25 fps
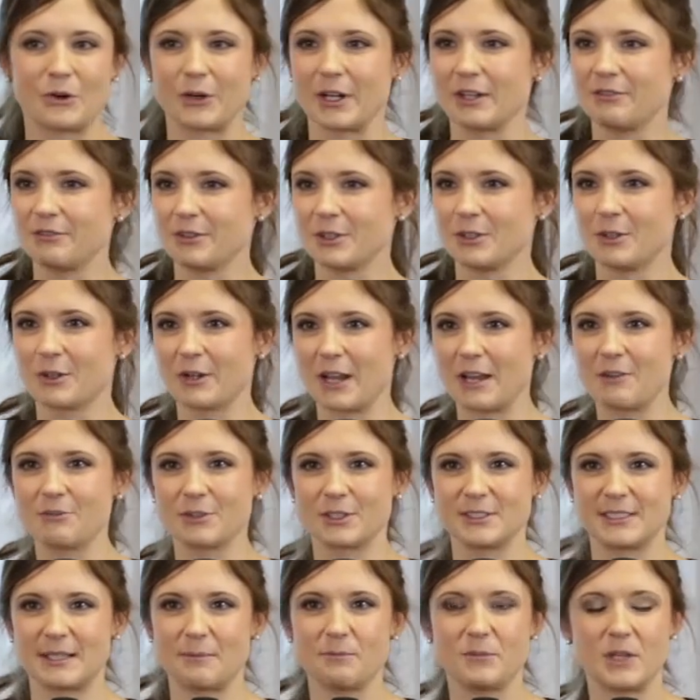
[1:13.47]
or if you're looking
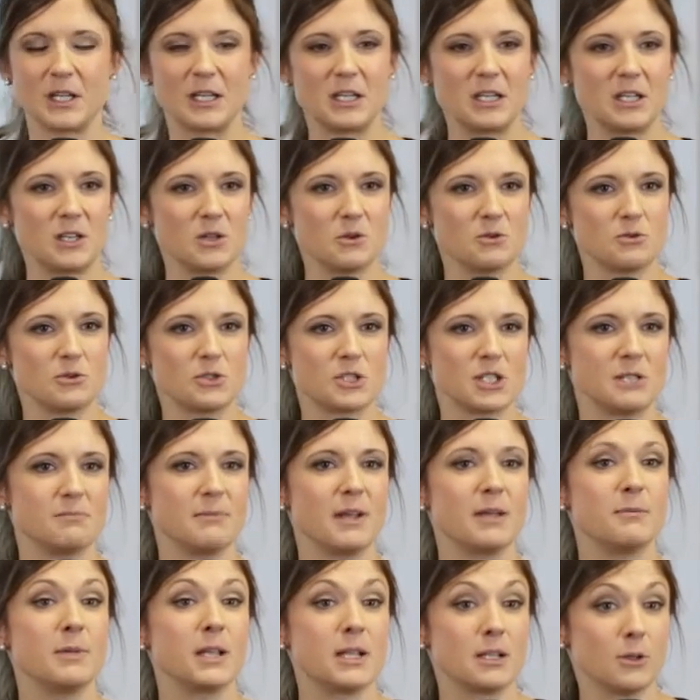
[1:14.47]
for something huge
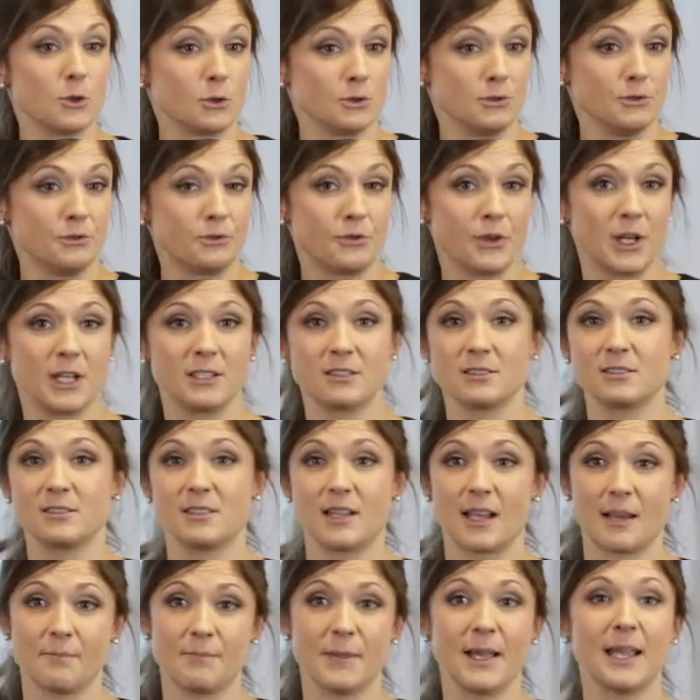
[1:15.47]
and maybe gluten-free to
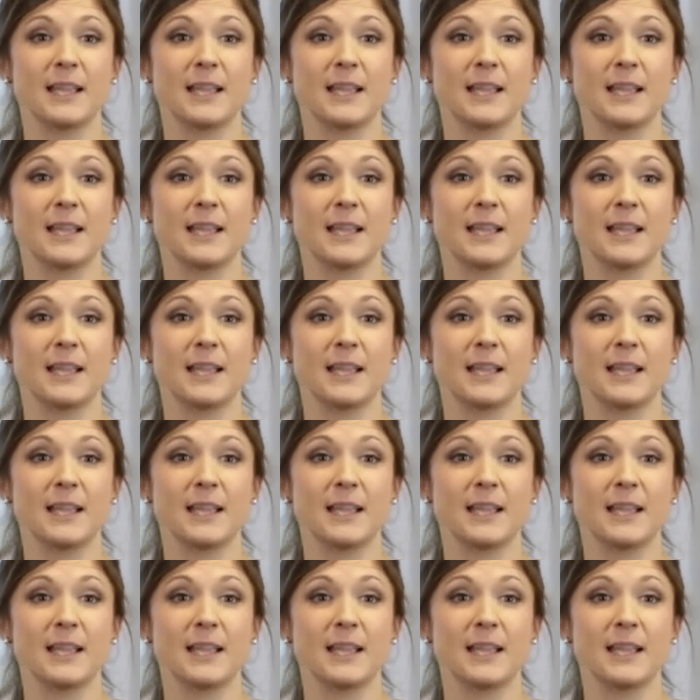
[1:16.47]
say,